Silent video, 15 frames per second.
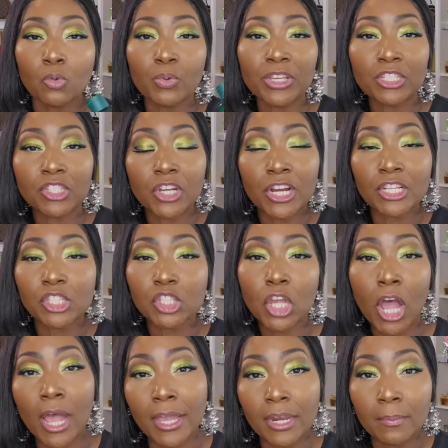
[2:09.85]
We start
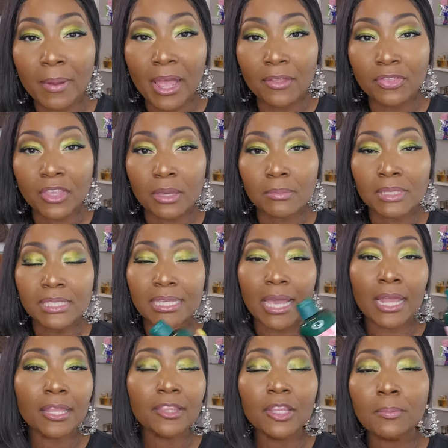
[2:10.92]
talking about them,
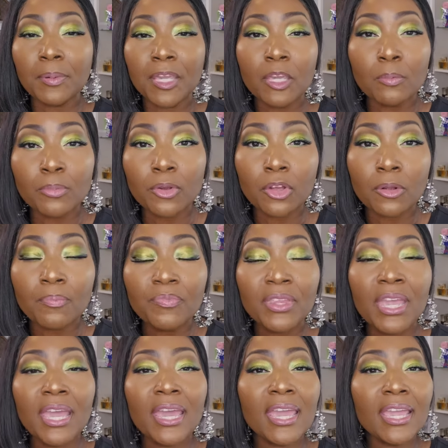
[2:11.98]
telling the people,
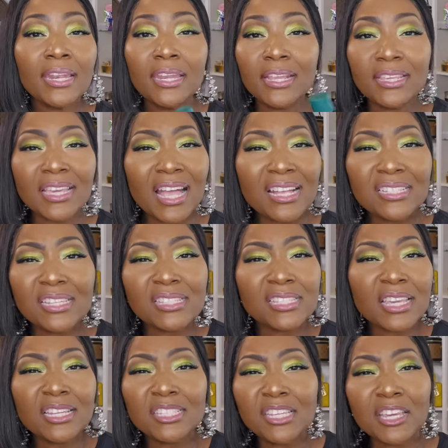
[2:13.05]
and then y'all
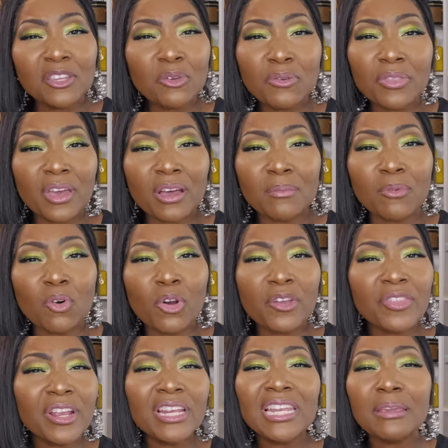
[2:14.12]
discontinue them
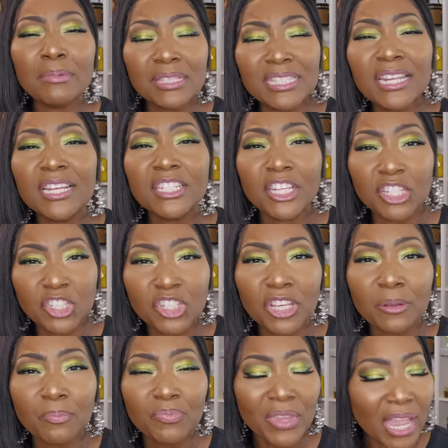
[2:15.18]
or they're limited
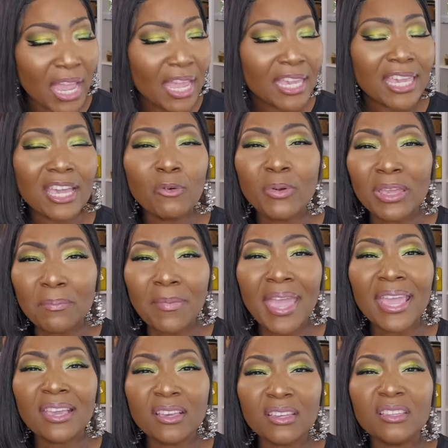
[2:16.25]
edition. Can we
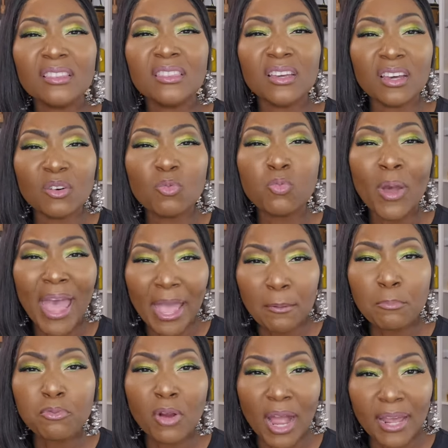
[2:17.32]
make the
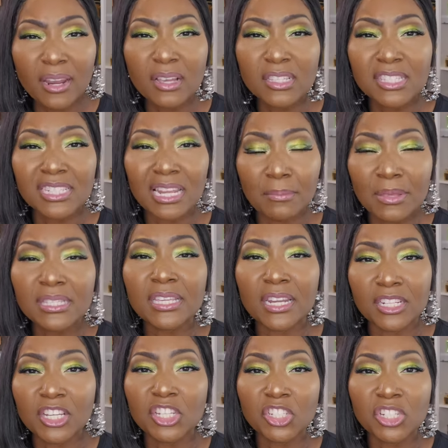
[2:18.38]
whack products limited
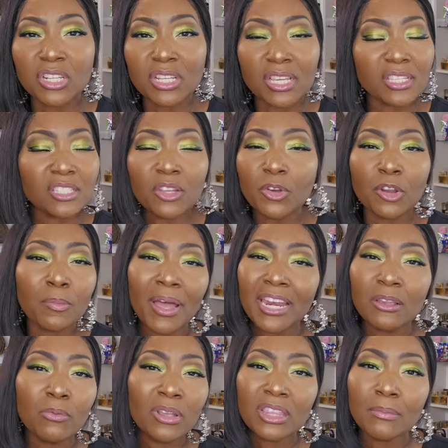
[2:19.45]
edition? Because don't
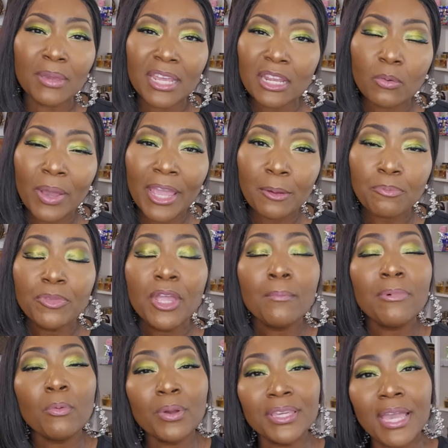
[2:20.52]
nobody want them anyway.
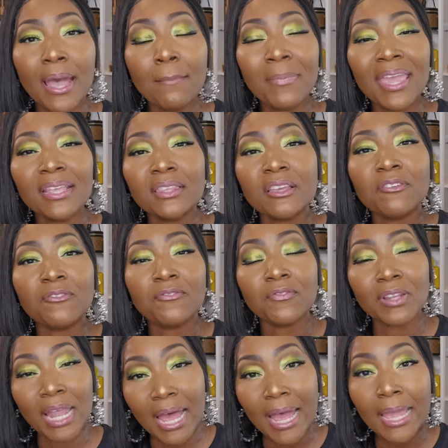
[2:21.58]
But when y'all make the
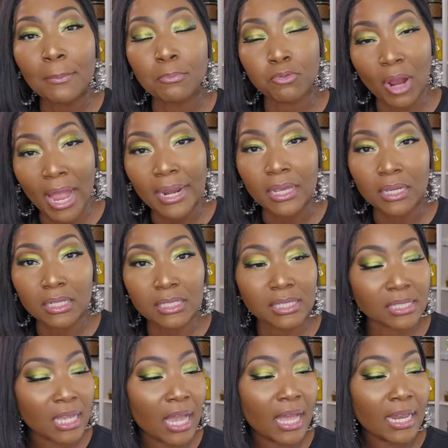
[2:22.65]
fly
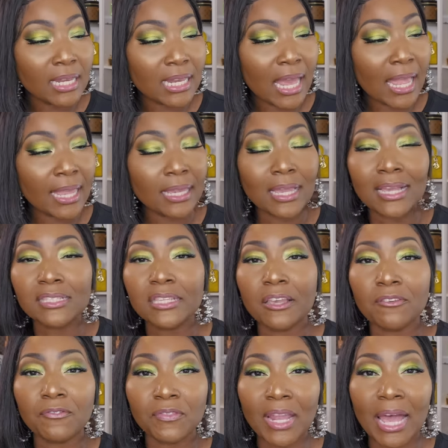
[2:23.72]
products, like I
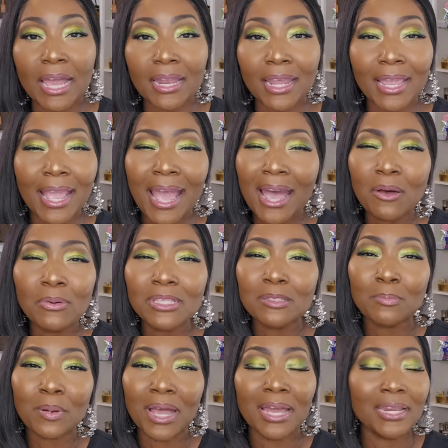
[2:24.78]
said, fly, like how
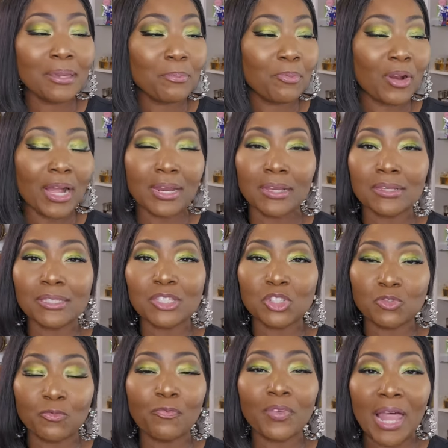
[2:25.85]
is body
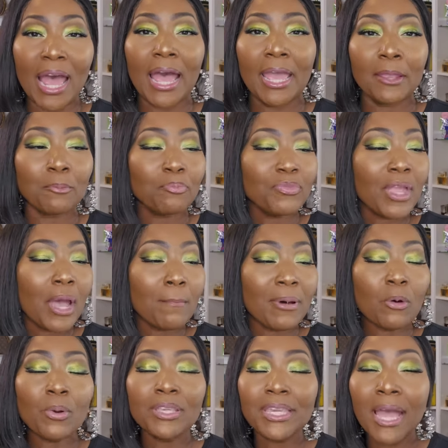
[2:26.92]
products fly?
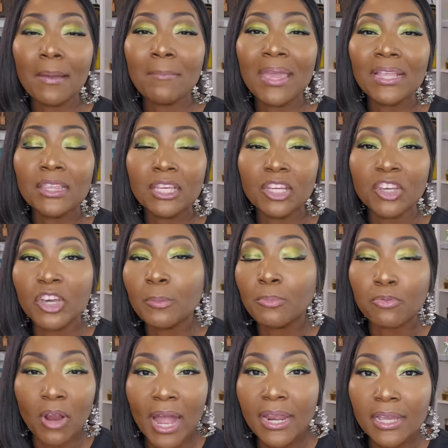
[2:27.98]
But when y'all make the good
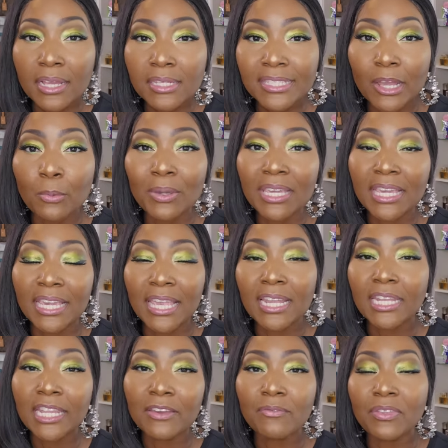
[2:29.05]
products that we
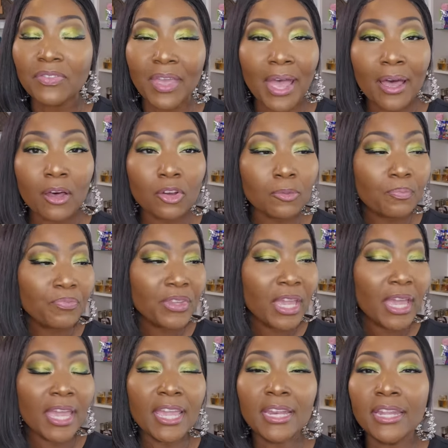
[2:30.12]
can't live without,
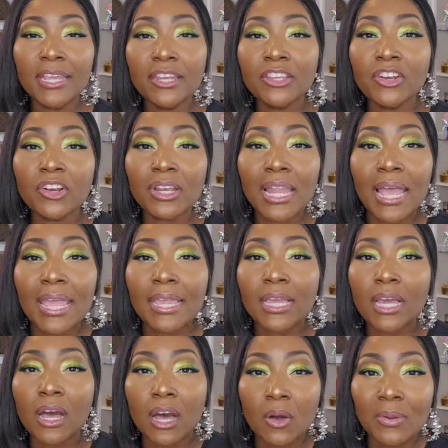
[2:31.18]
and then you're
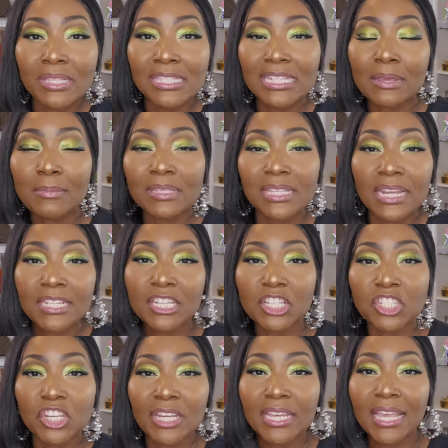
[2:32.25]
like, oh, it's limited limited
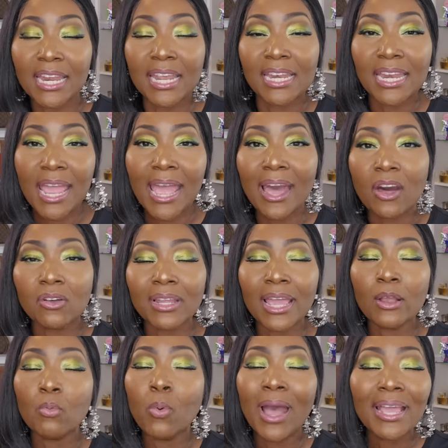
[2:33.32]
edition, get it now.
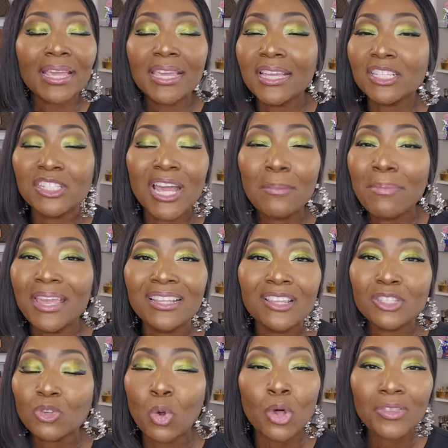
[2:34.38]
Like, why can't y'all make
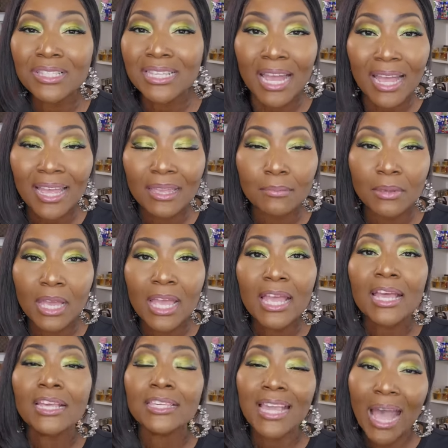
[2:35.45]
this all the time?
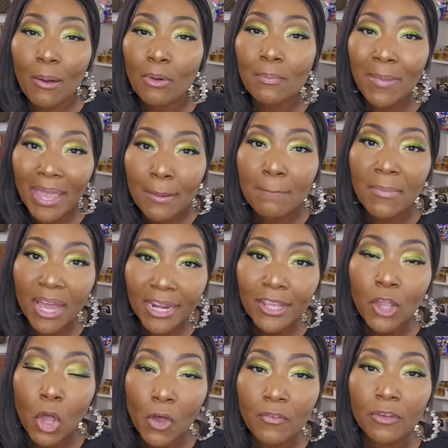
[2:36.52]
Y'all will make
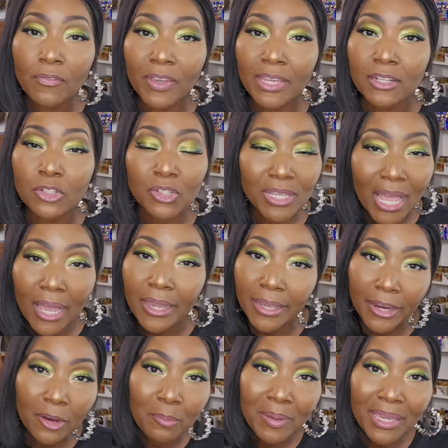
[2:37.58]
money off of it. Do y'all
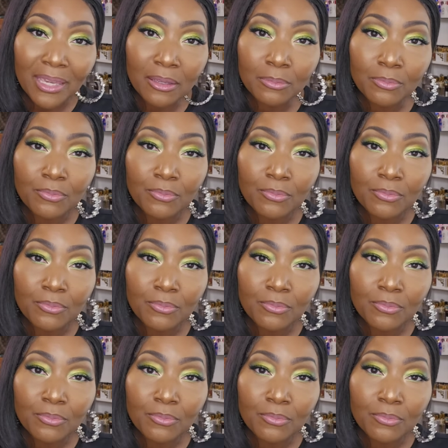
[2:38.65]
hear me?